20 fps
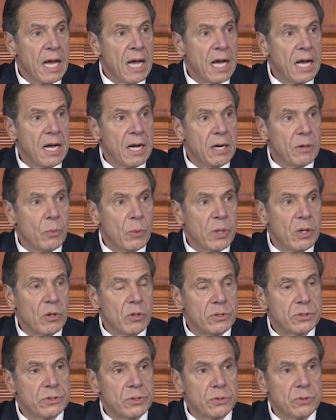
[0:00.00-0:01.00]
Uh, we
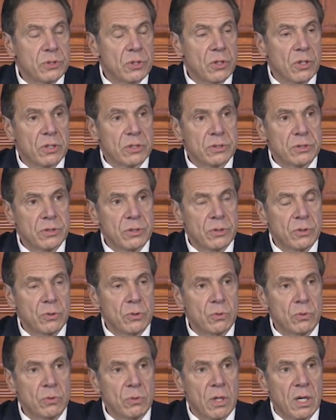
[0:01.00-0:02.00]
also talk
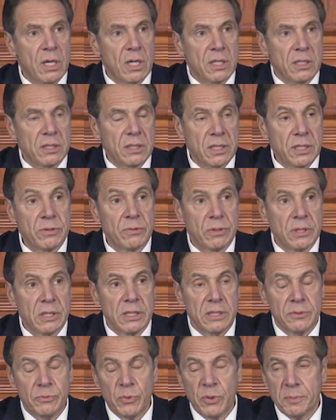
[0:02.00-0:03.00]
to, uh,
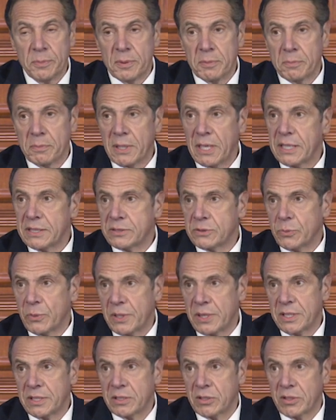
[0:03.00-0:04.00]
literally, we've been blessed
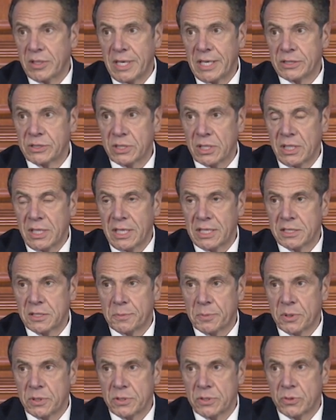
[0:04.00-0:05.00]
with international
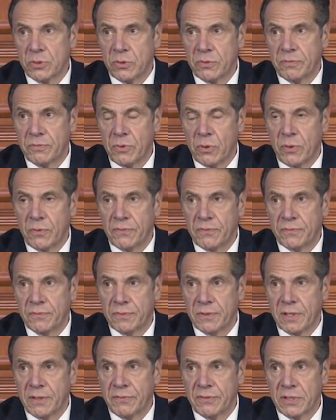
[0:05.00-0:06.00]
experts who've, who've,
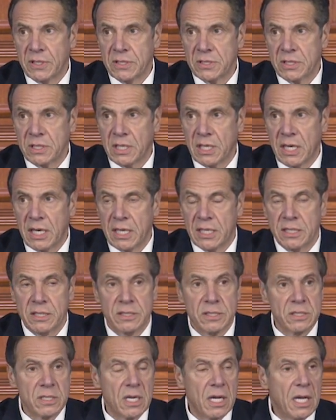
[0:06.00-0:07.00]
given us
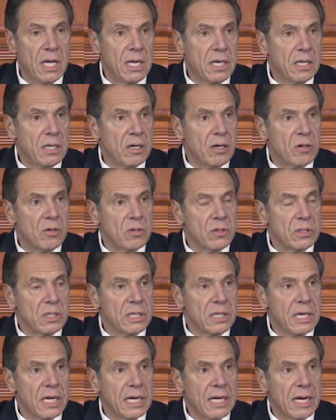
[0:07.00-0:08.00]
guidance and are
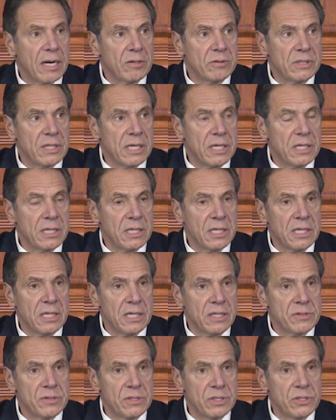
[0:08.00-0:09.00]
looking at our data and
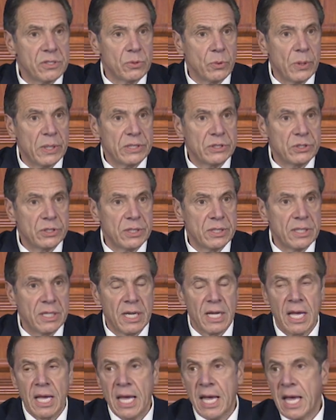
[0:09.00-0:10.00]
our situation
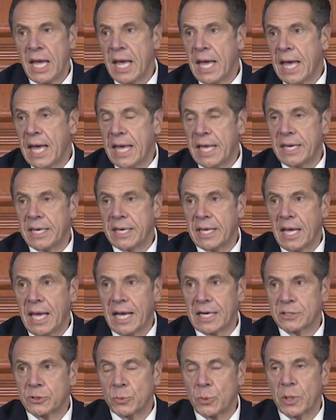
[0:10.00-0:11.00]
and
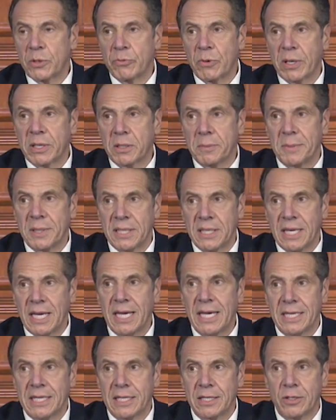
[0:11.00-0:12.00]
actually recommend
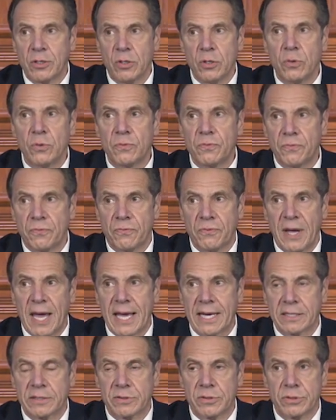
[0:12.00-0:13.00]
adding new
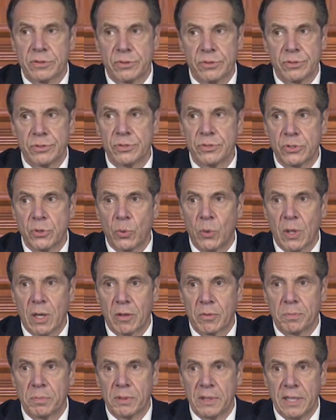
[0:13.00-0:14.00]
factors to
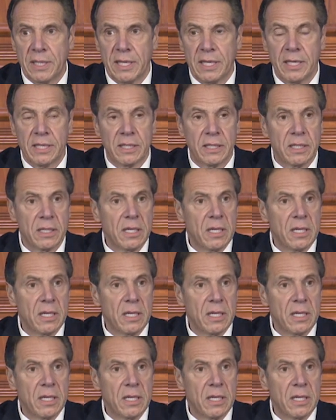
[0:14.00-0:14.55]
our plan,